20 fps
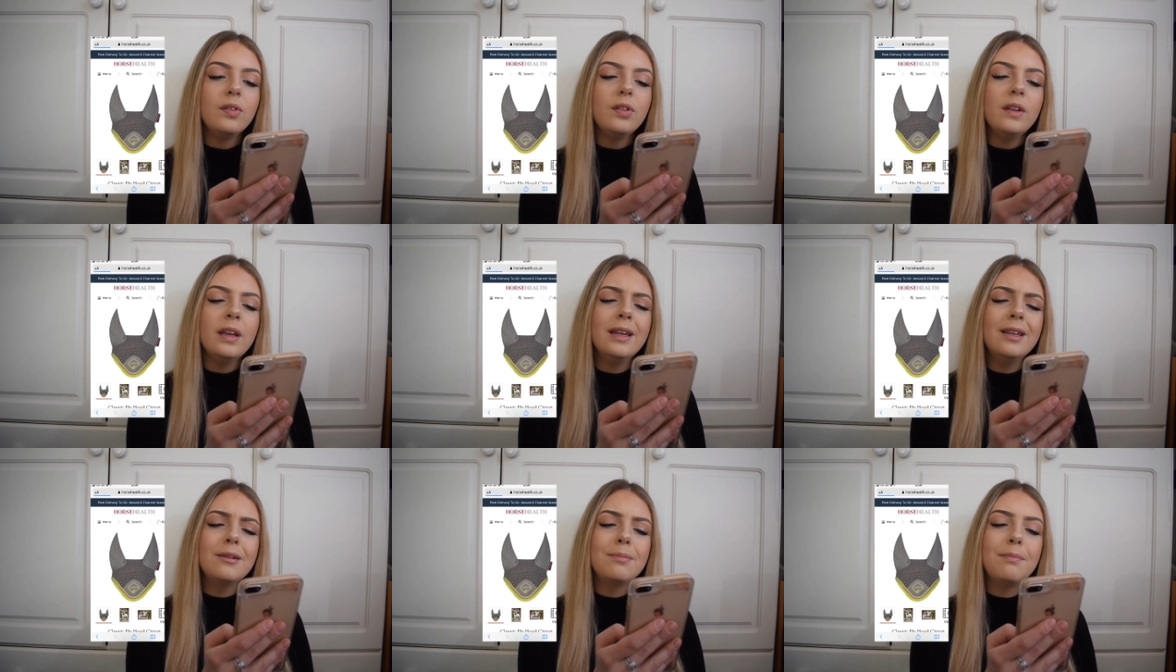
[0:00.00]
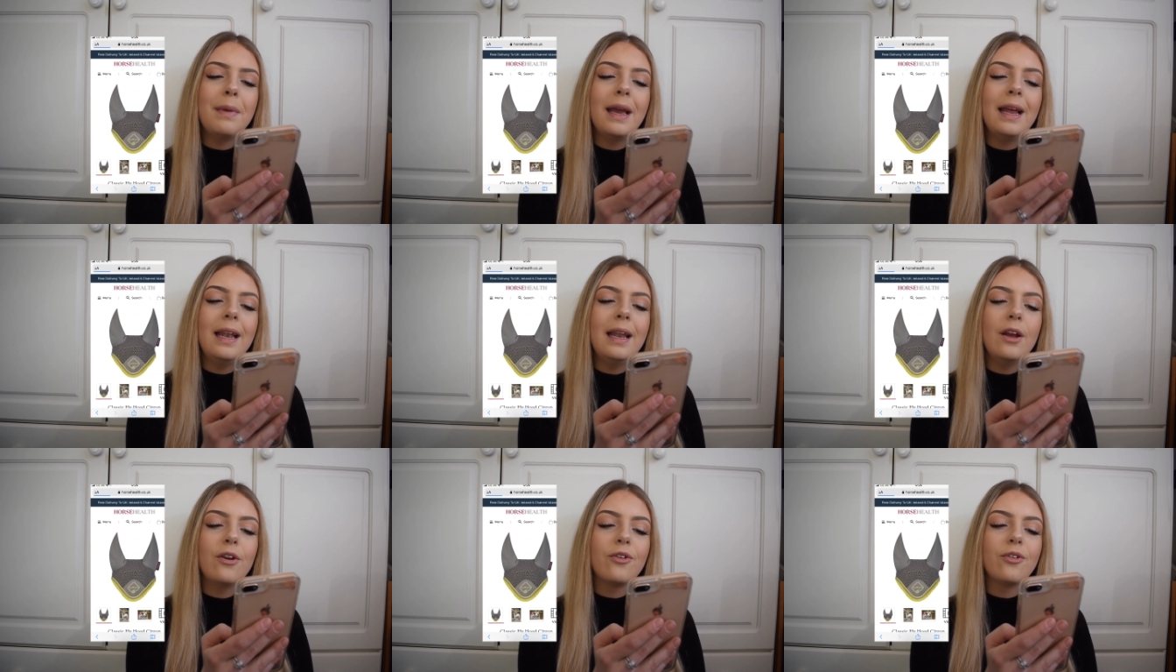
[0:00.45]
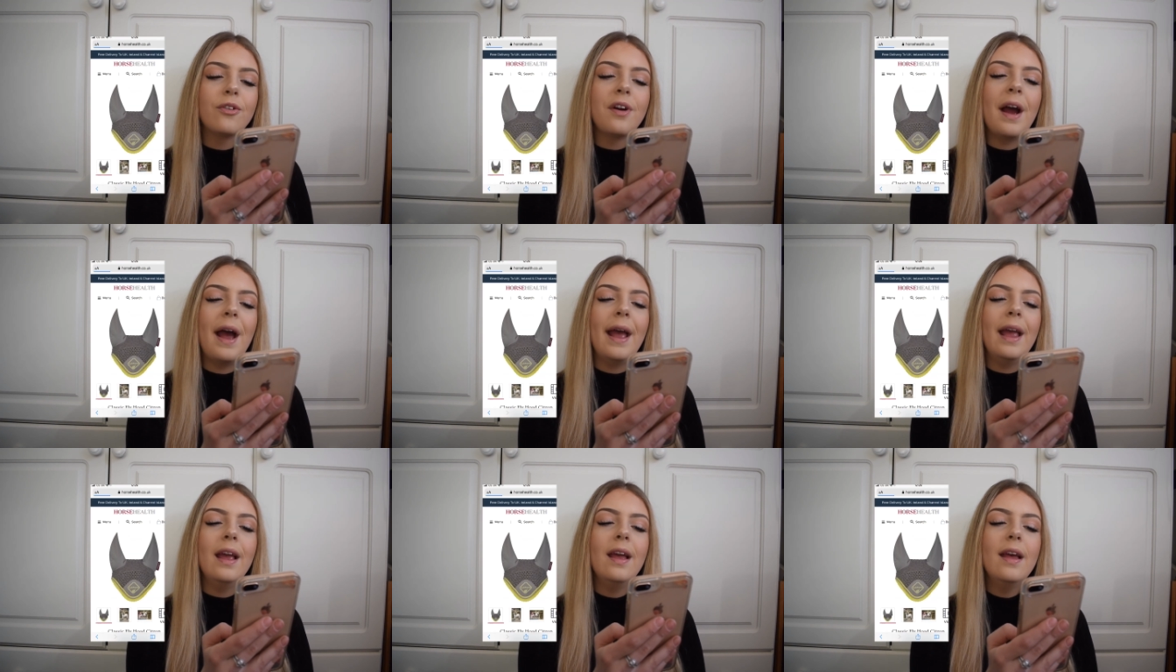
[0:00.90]
it's mainly
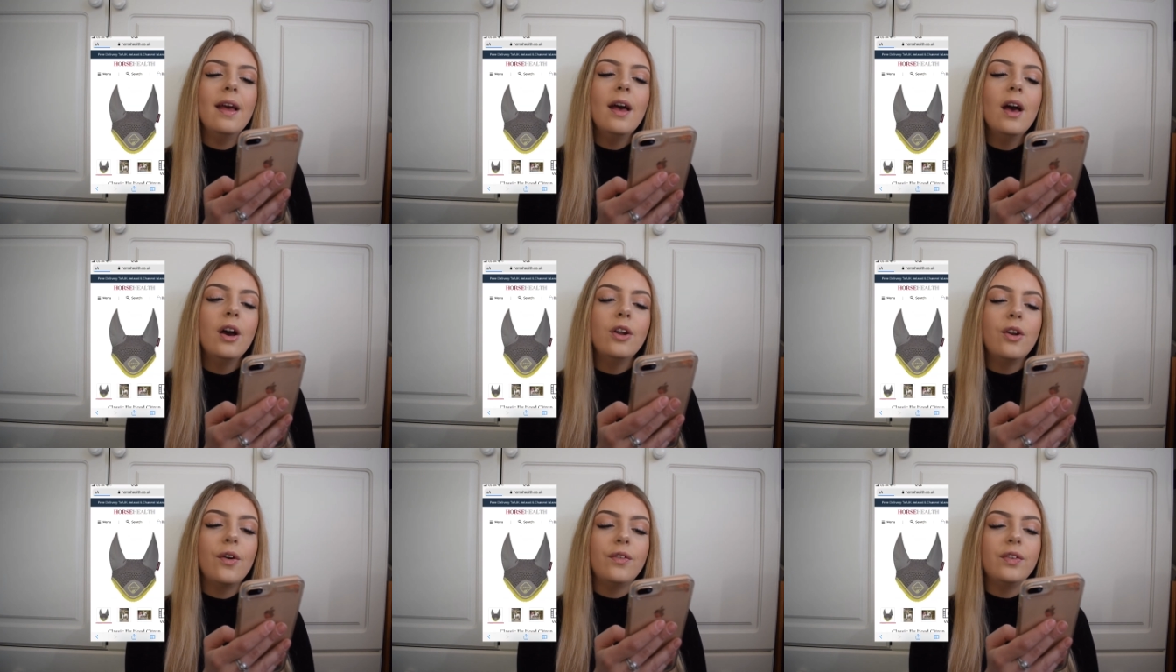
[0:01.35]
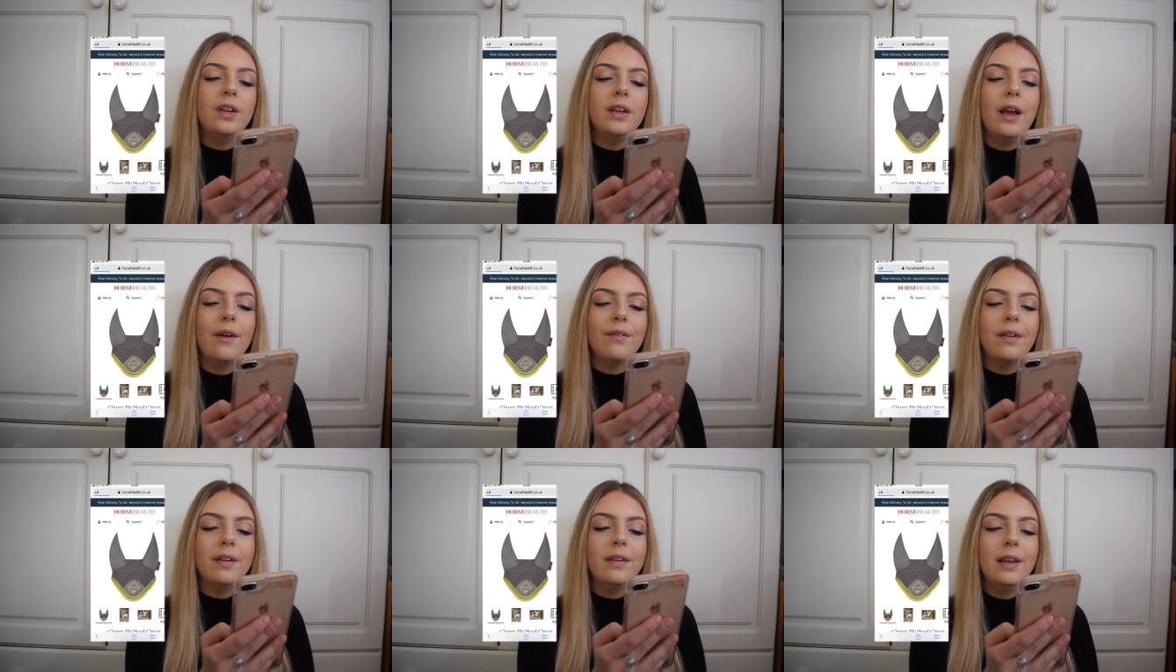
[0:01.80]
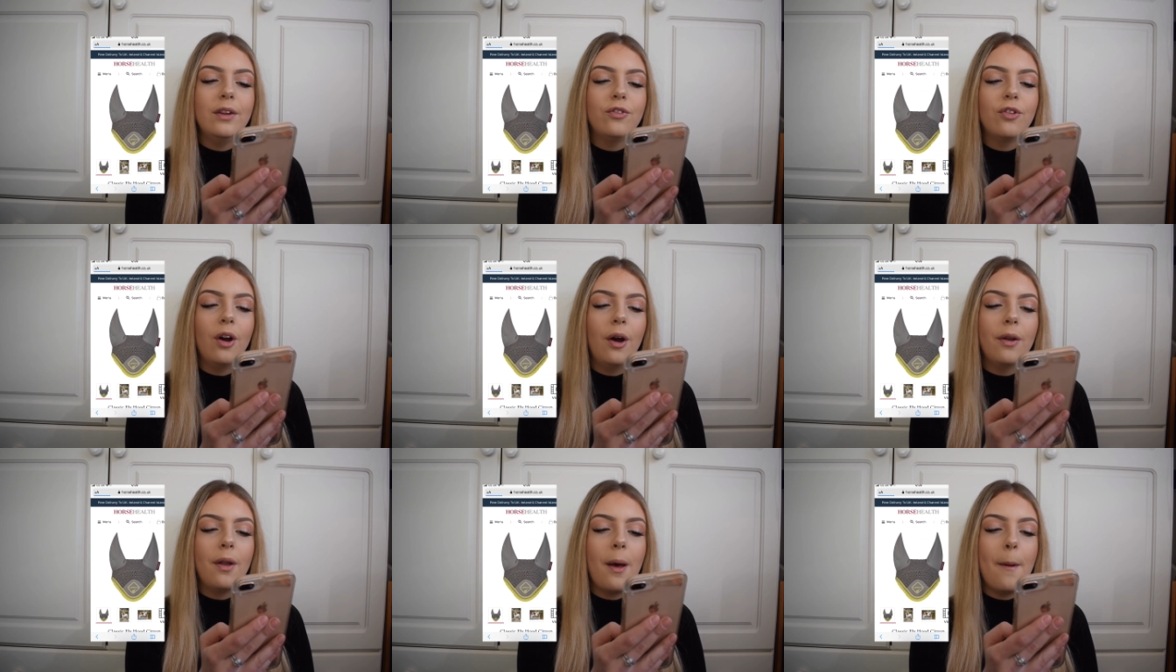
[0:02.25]
grey, and obviously you have the
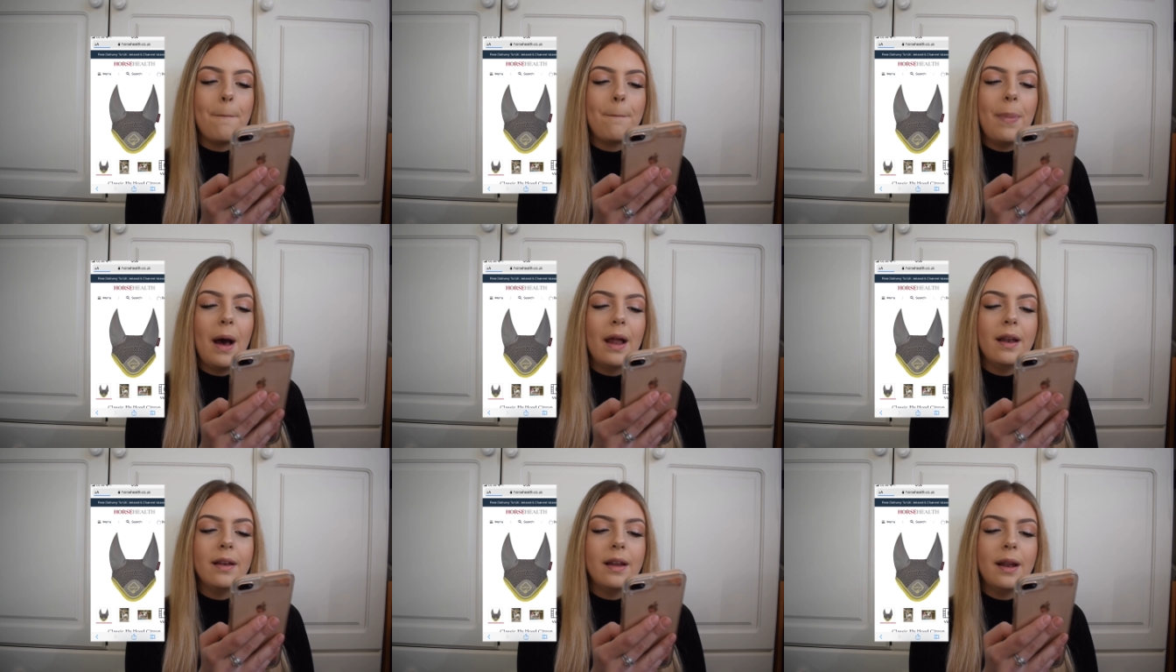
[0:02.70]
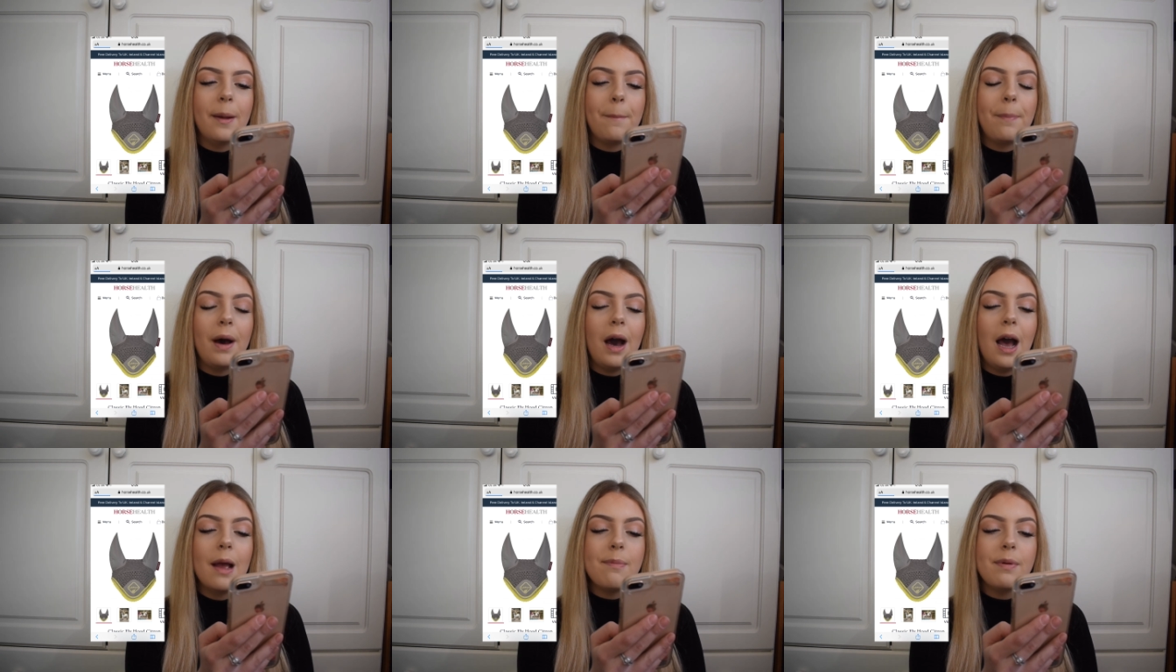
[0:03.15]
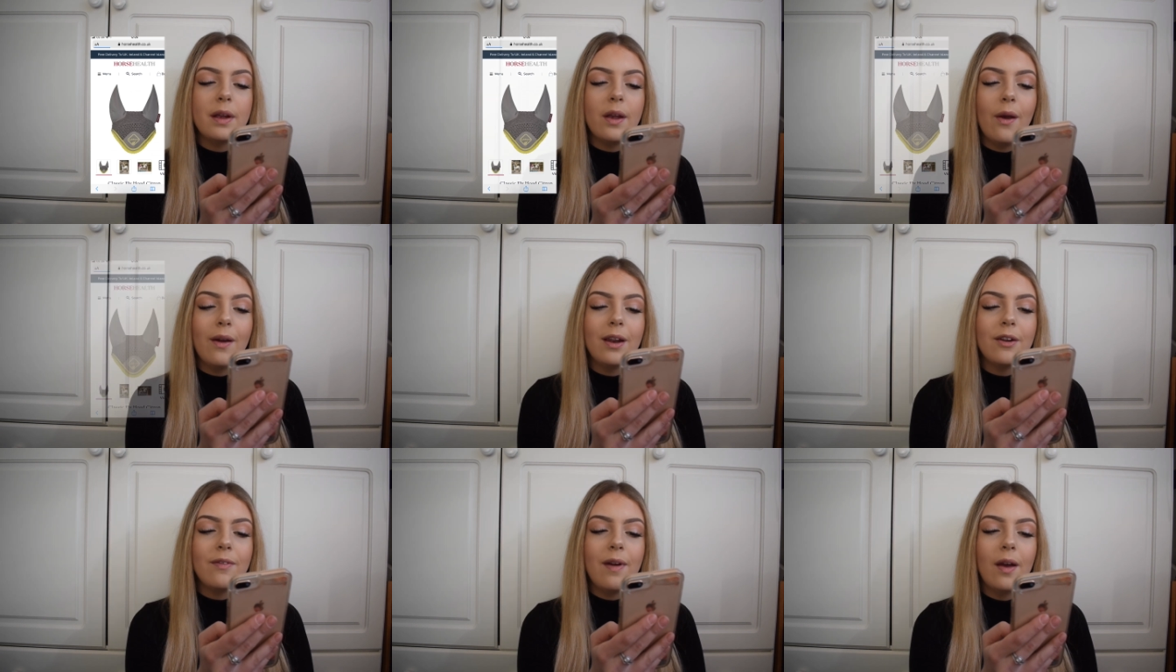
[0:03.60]
Citron banding and piping
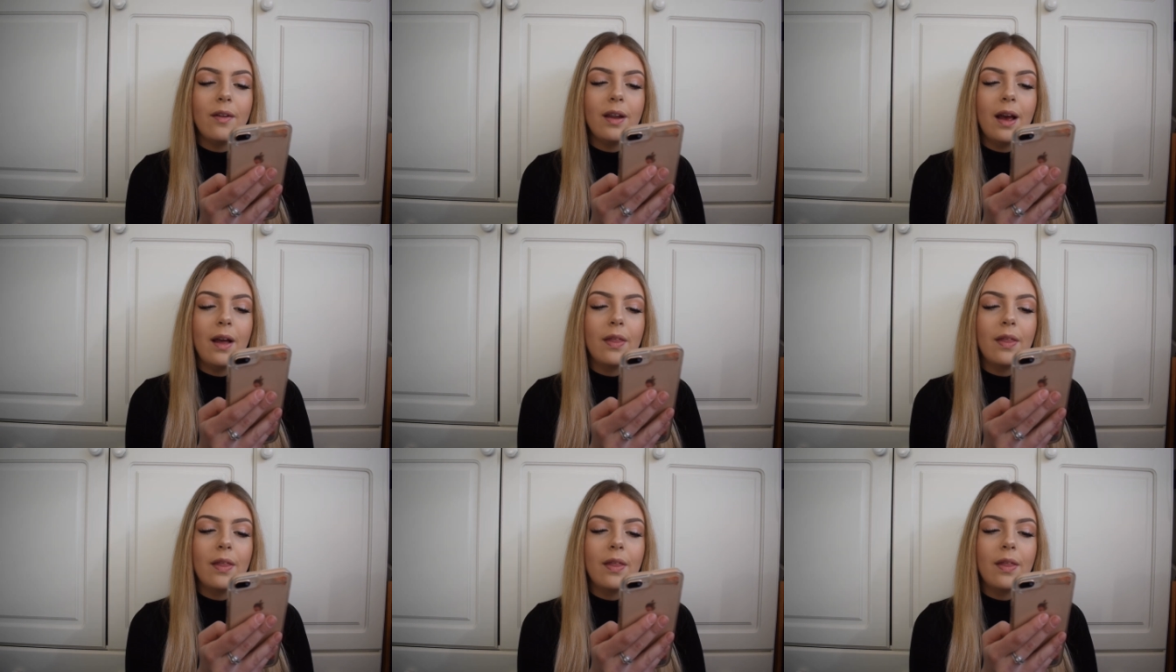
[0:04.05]
going around it,